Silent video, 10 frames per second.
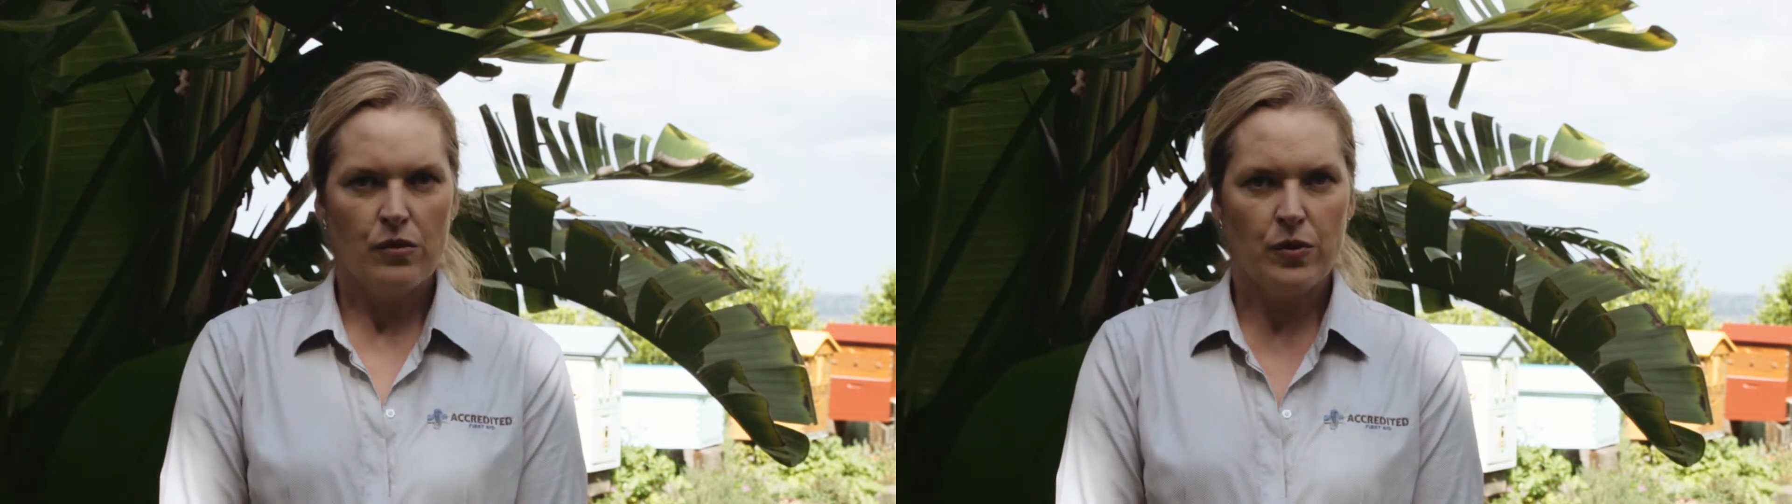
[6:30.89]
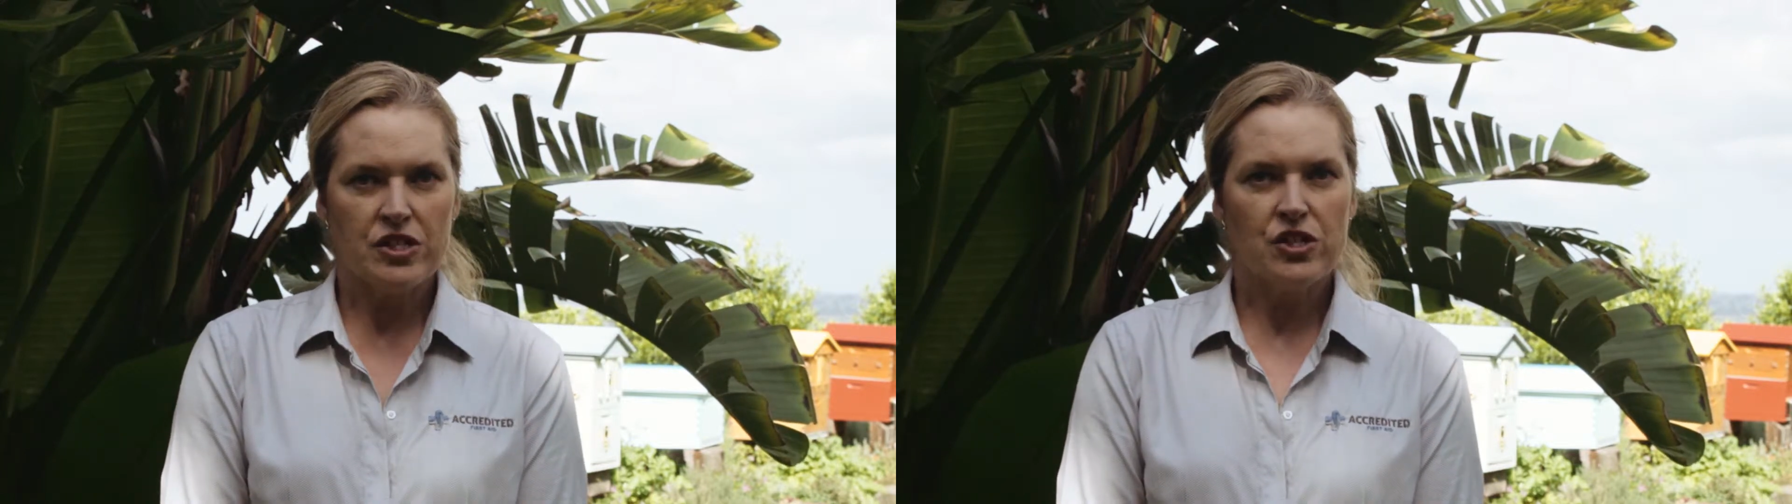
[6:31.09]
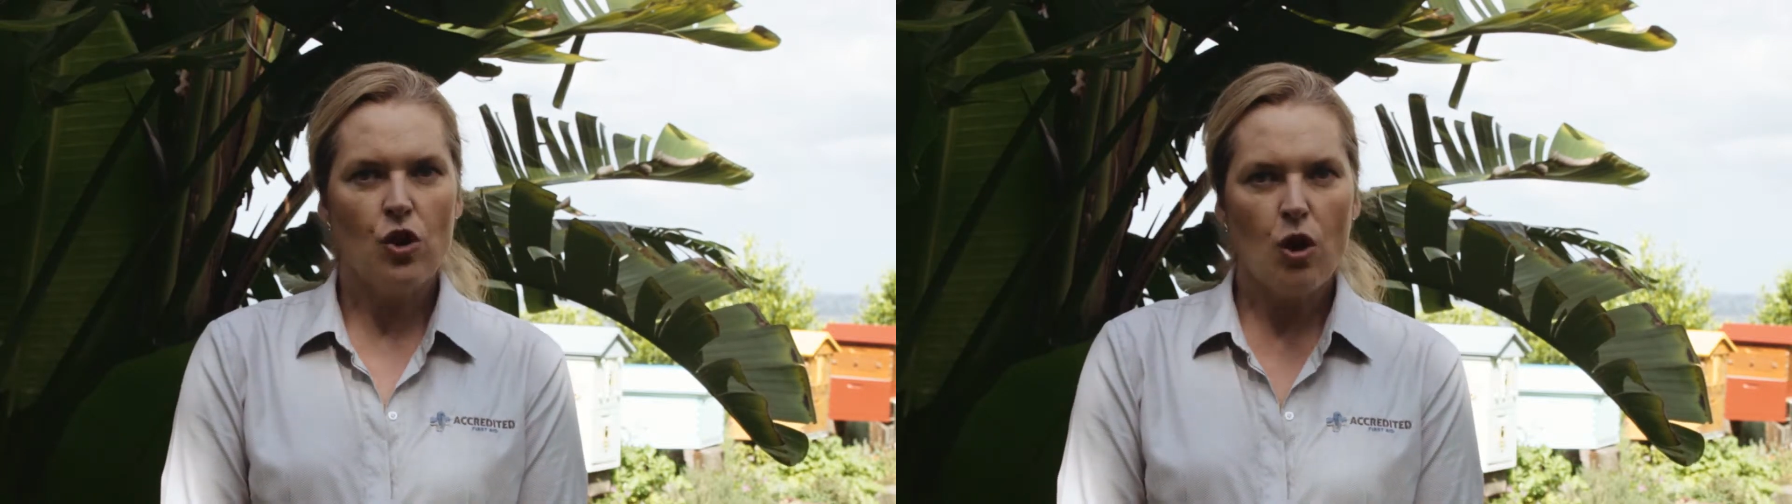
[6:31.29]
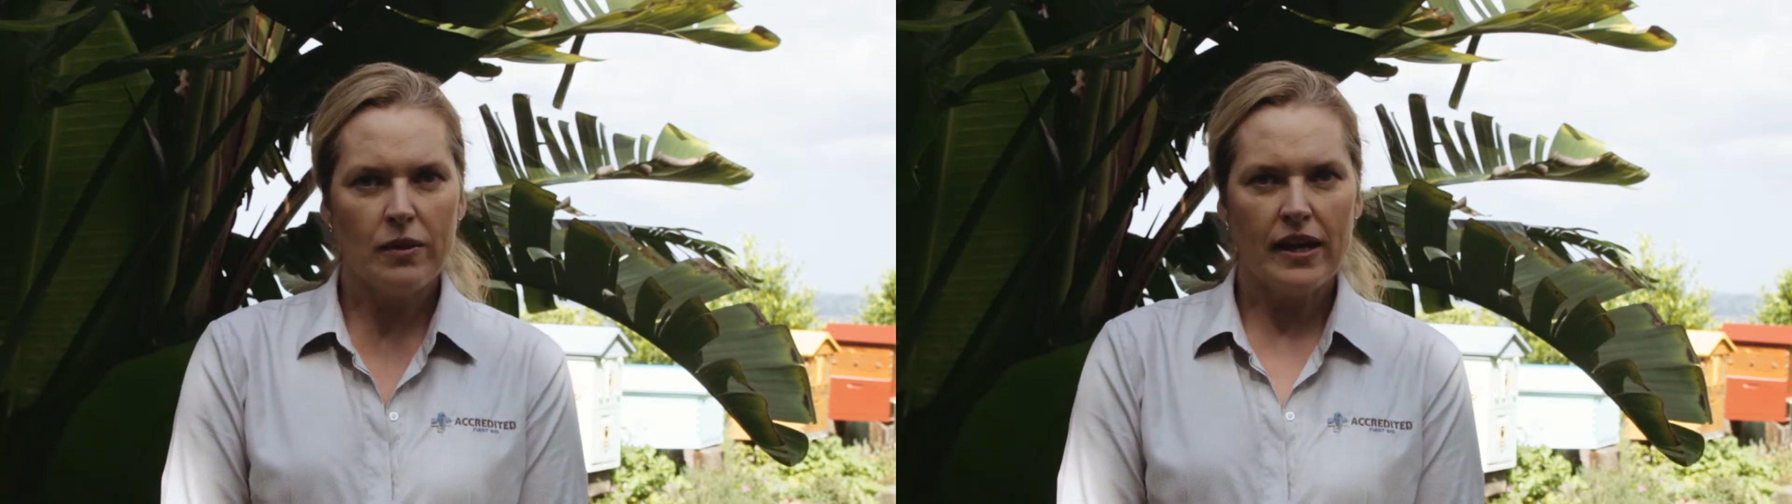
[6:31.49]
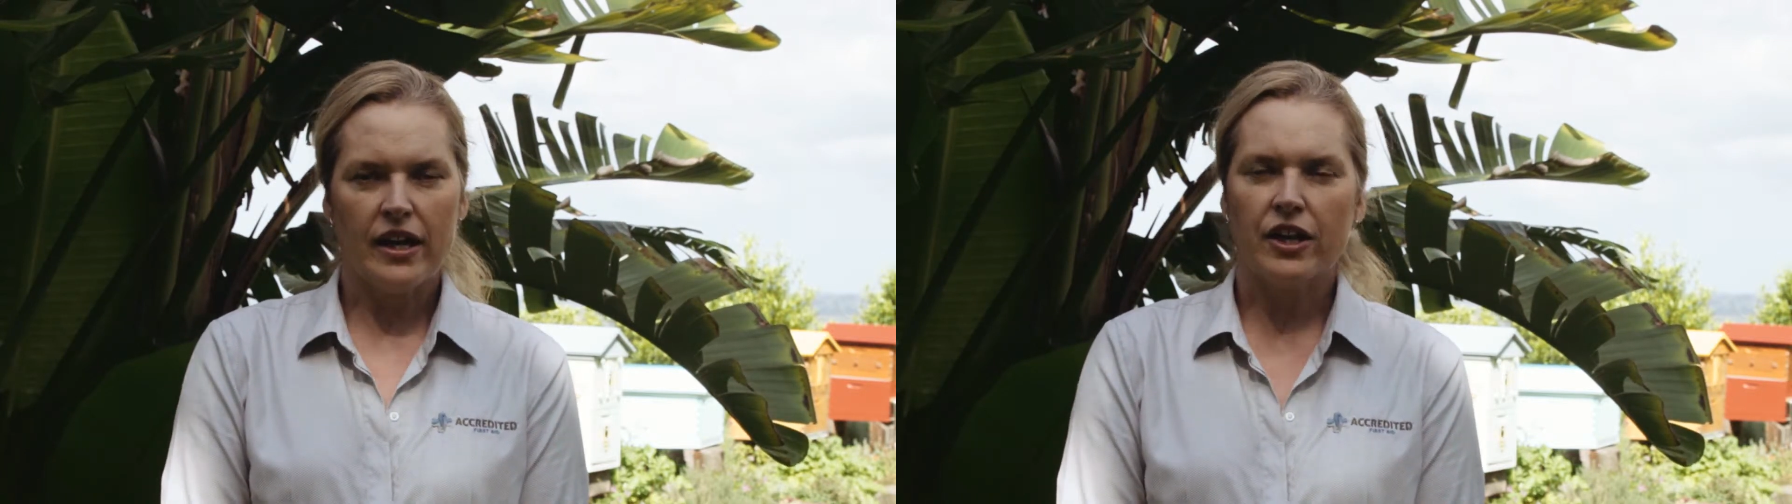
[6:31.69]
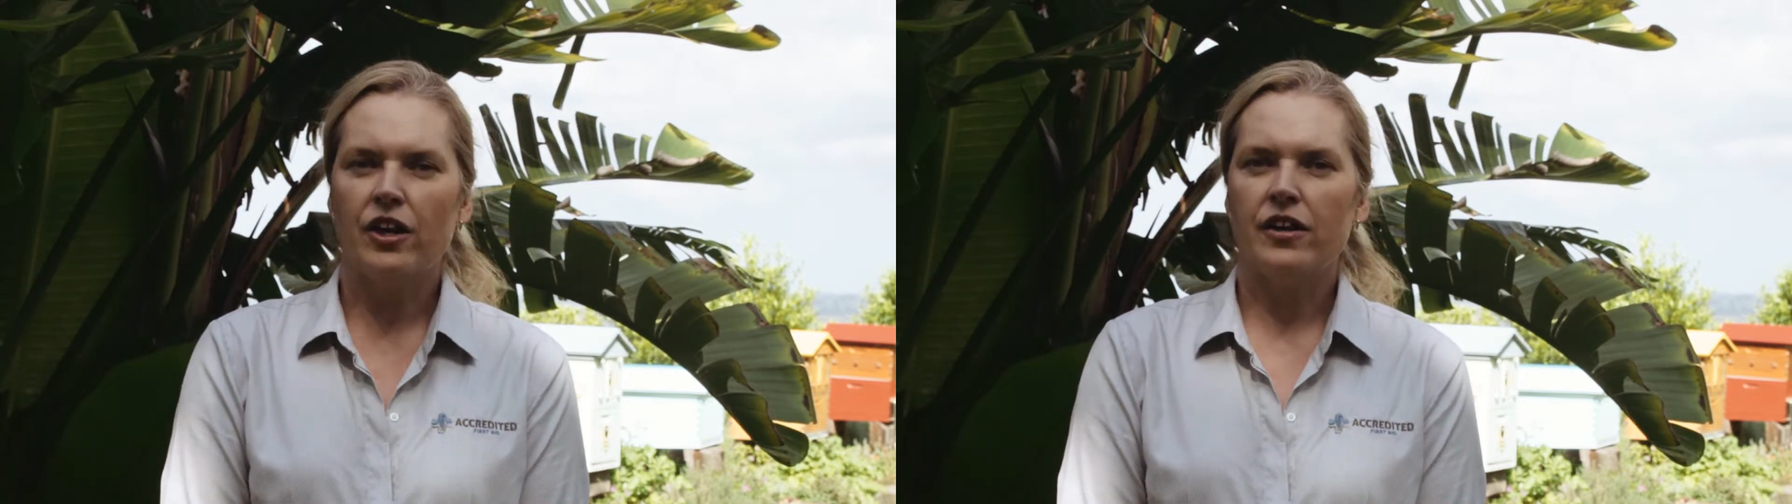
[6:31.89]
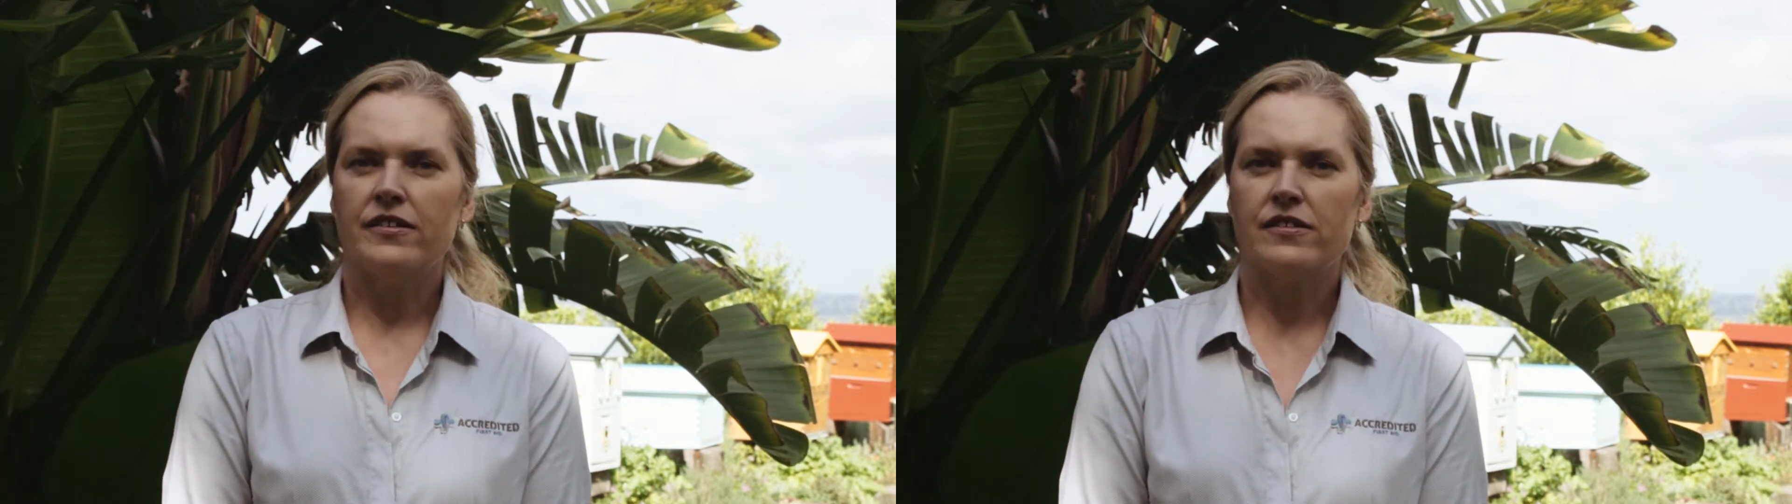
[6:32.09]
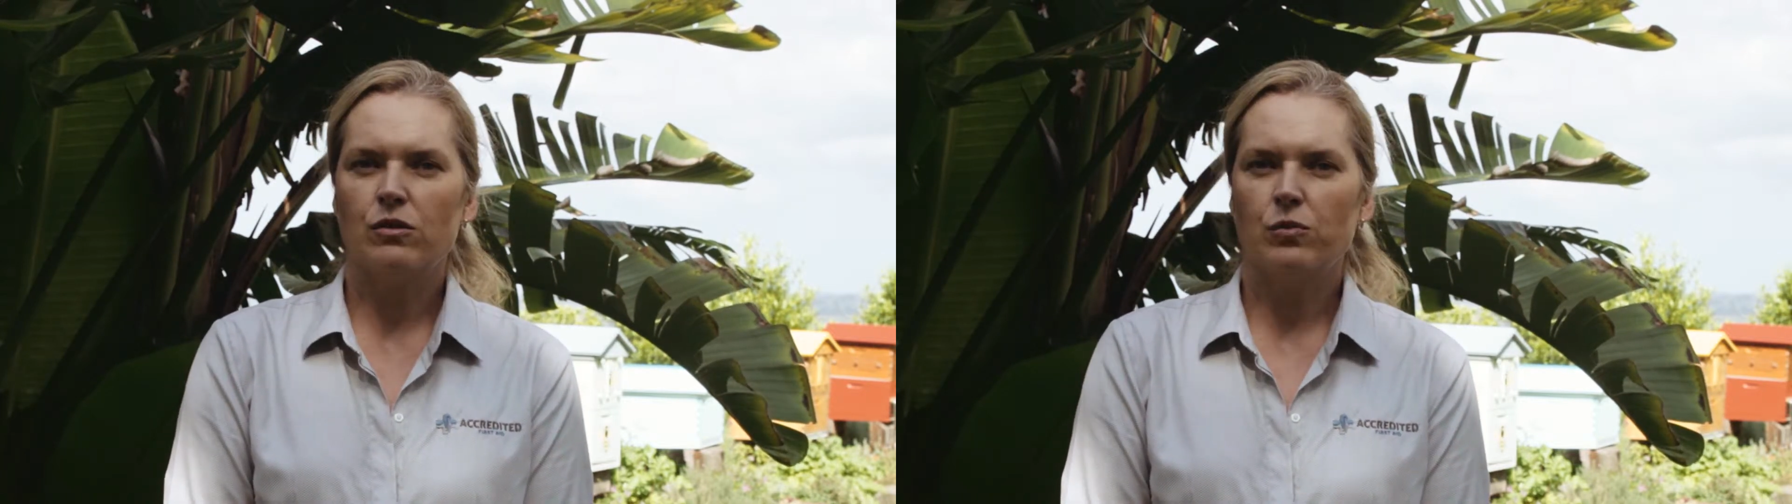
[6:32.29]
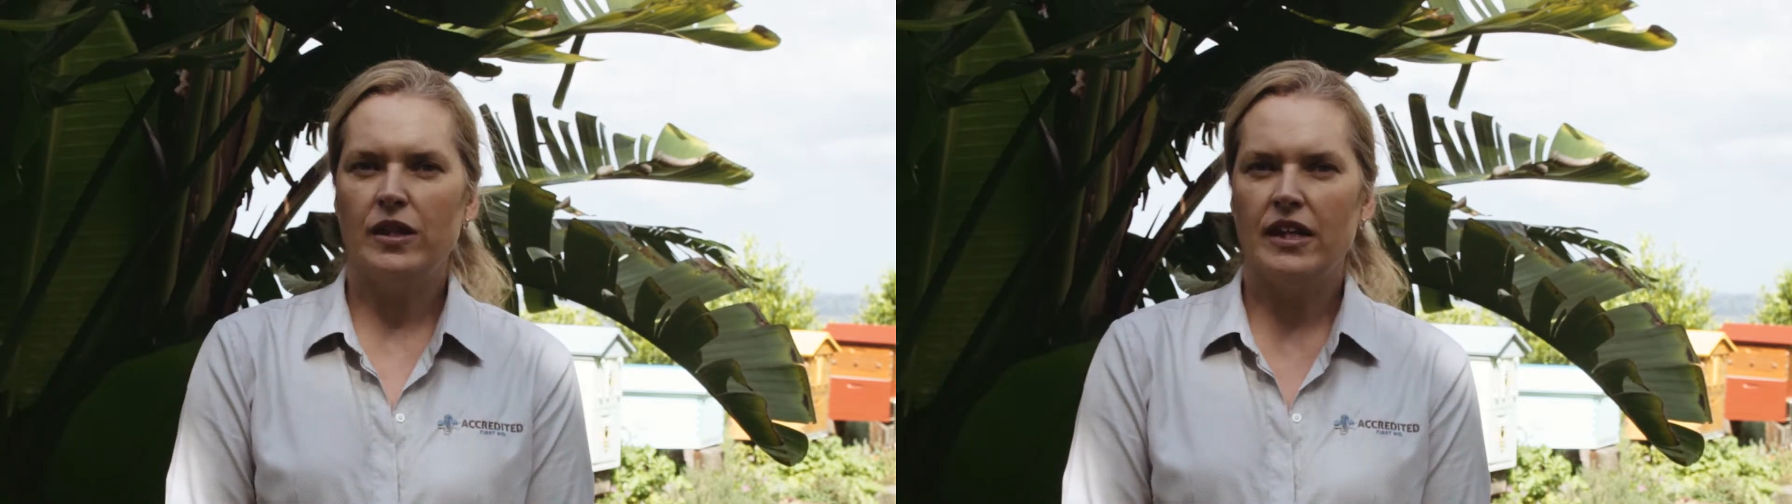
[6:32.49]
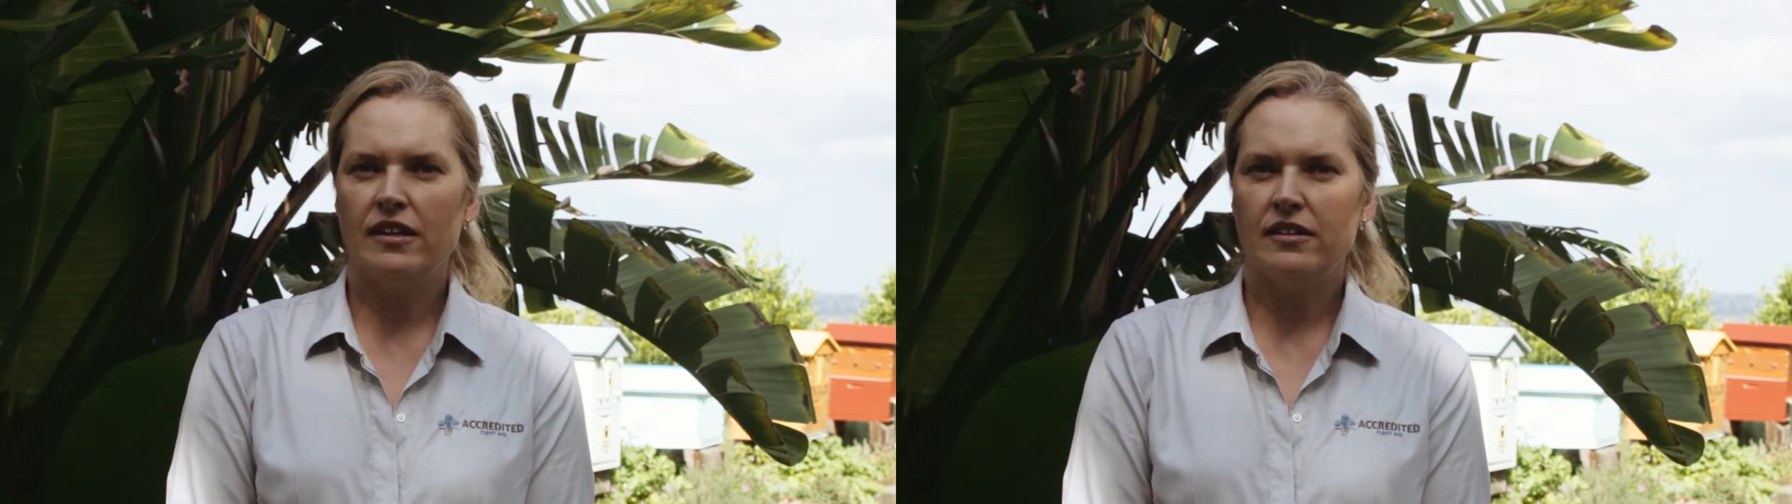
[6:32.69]
which normally occurs
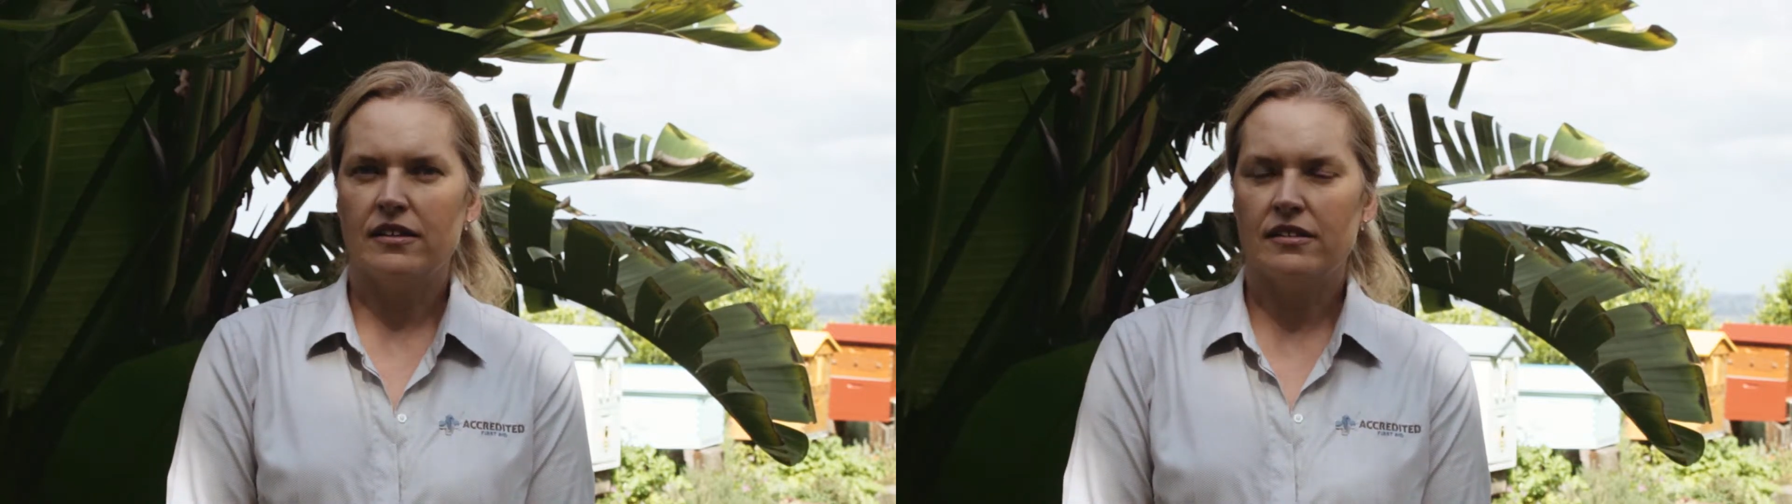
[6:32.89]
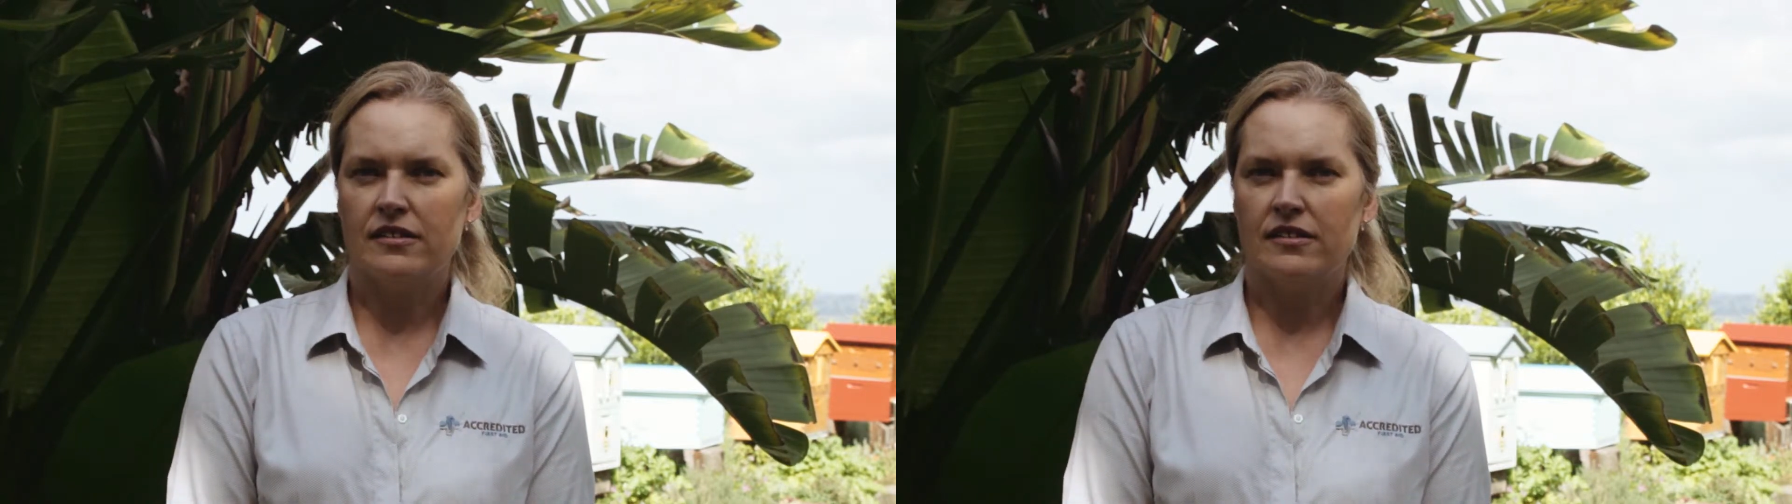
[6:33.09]
within